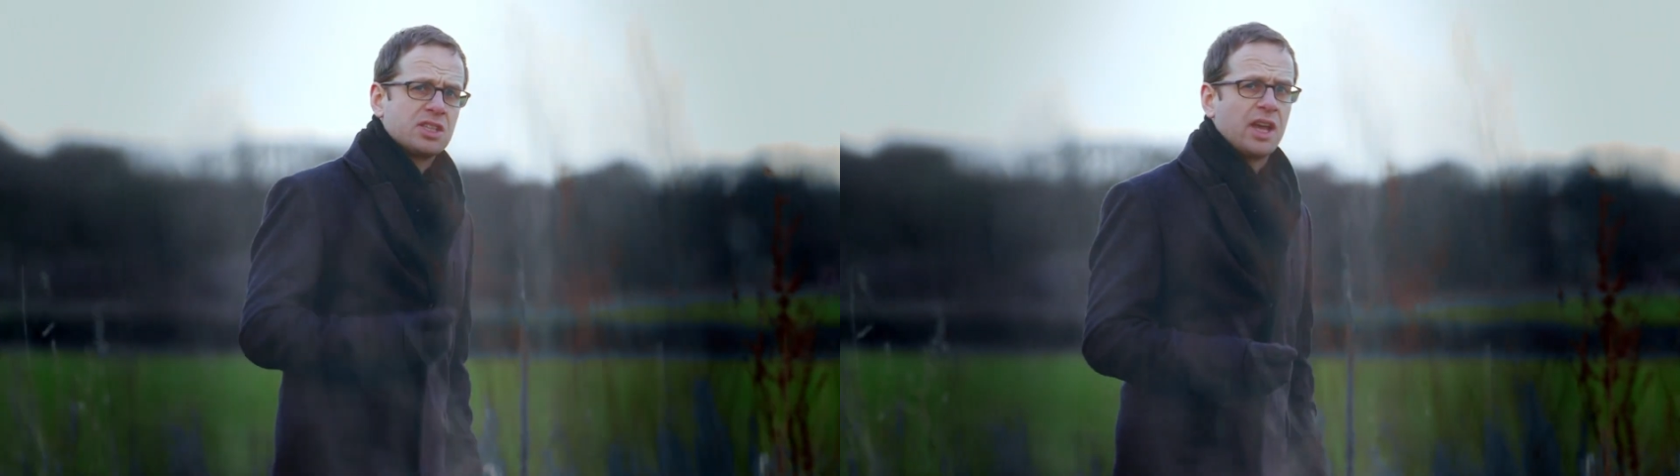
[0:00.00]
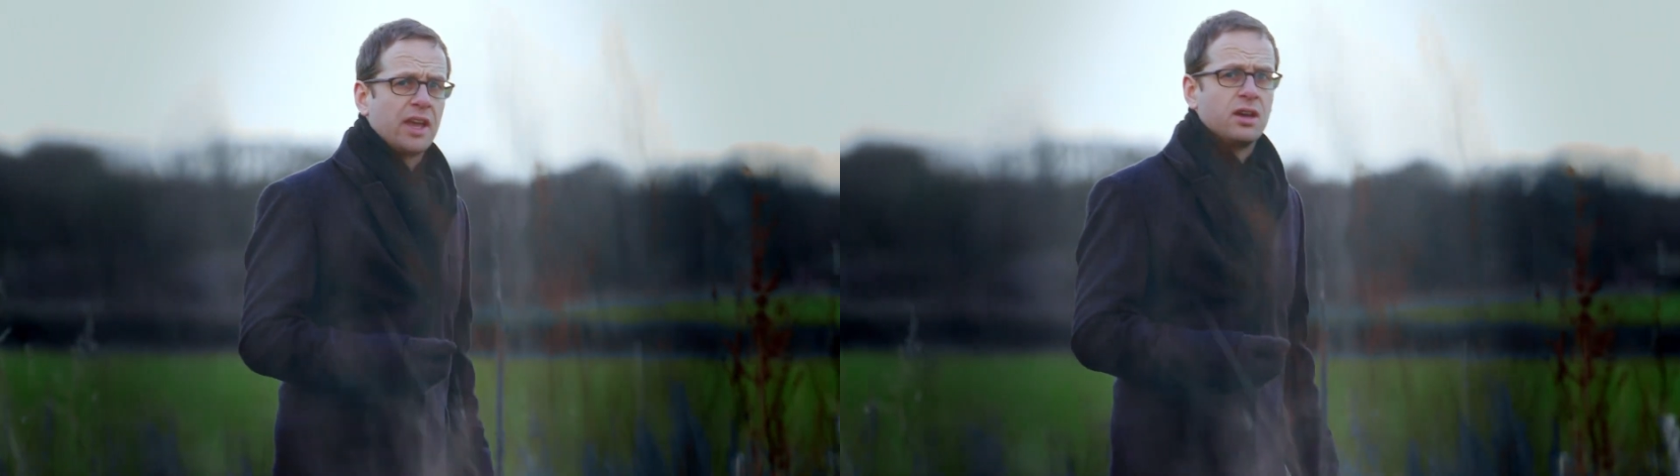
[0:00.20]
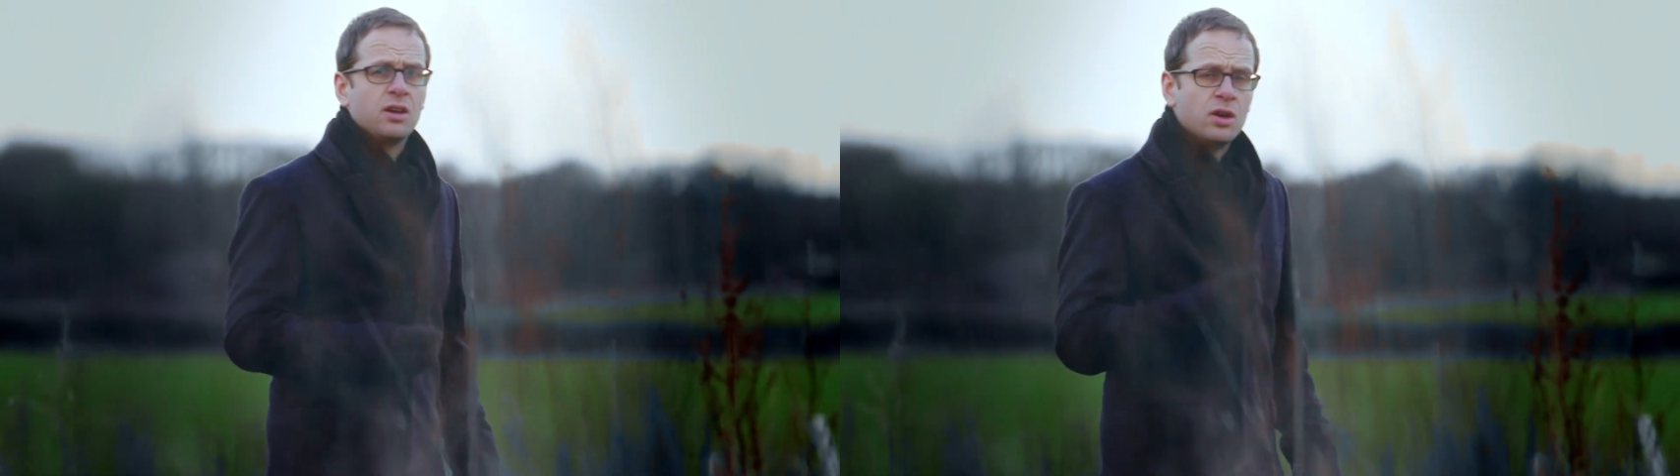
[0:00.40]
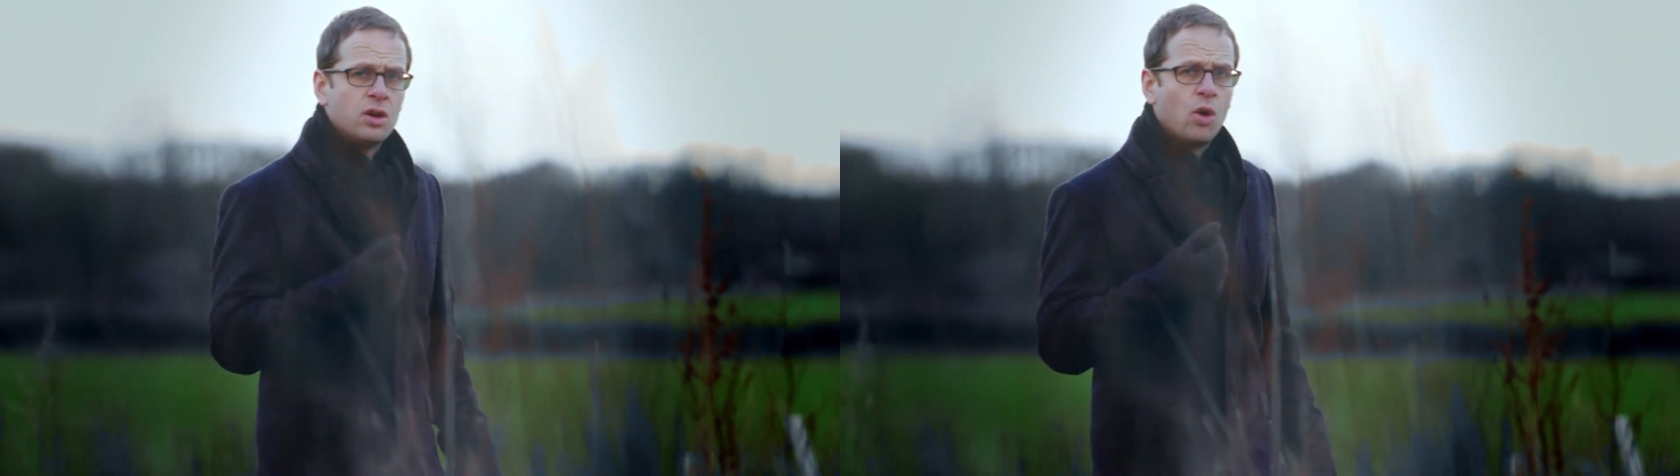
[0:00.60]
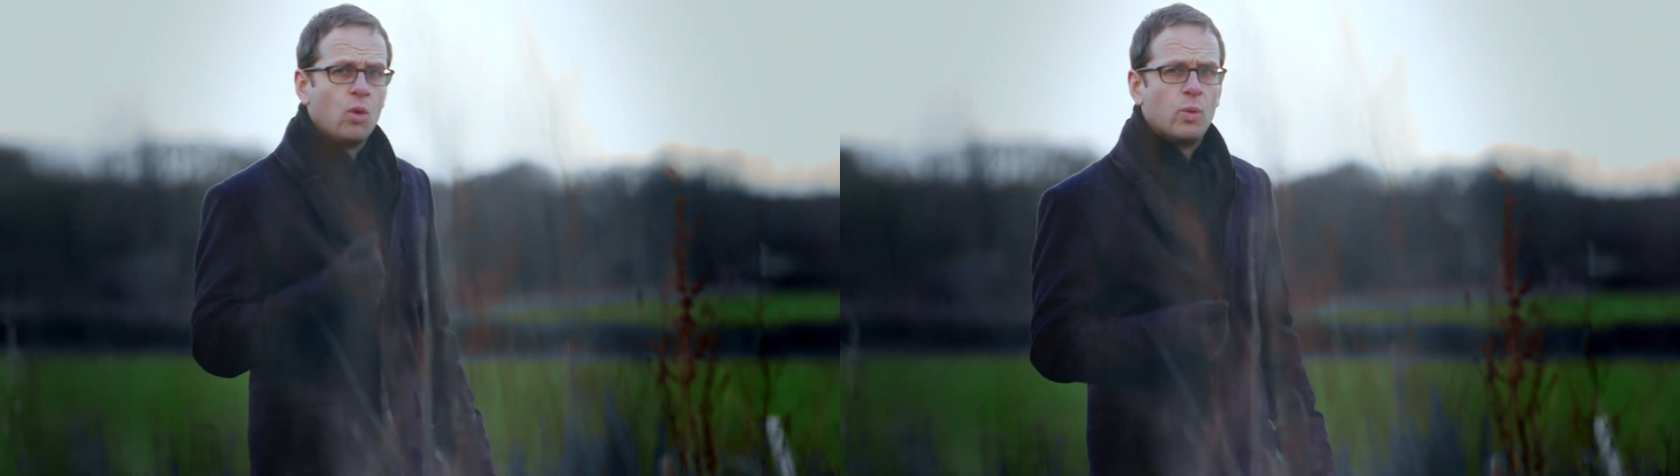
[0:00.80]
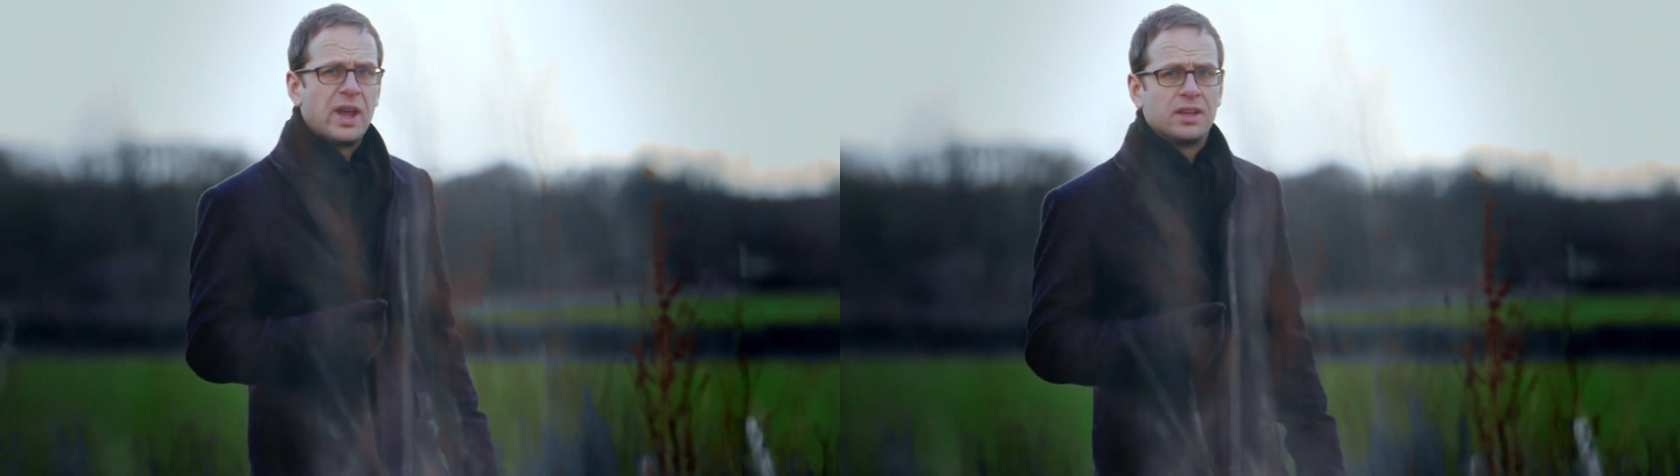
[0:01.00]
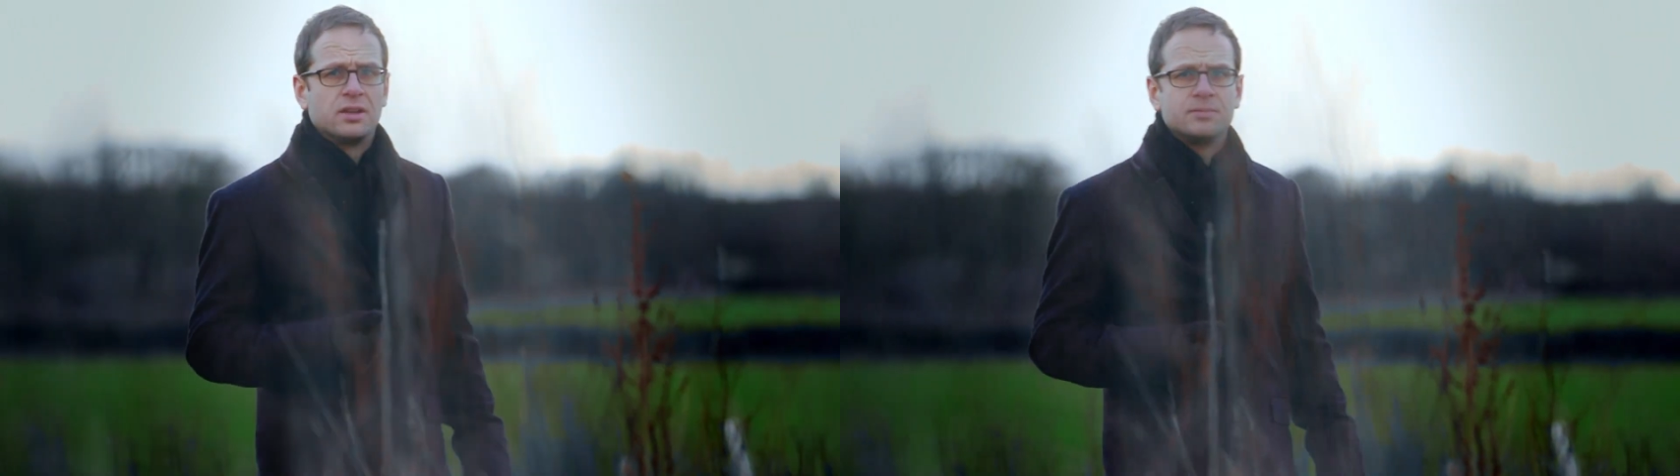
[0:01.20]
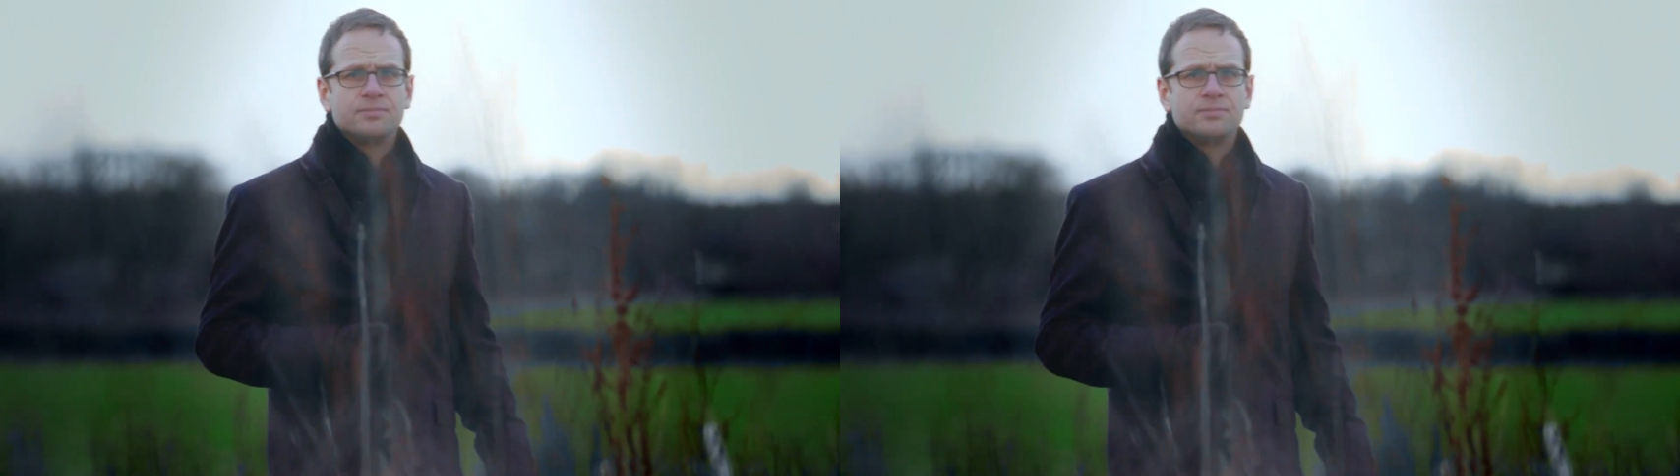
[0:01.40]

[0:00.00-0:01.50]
day, or win."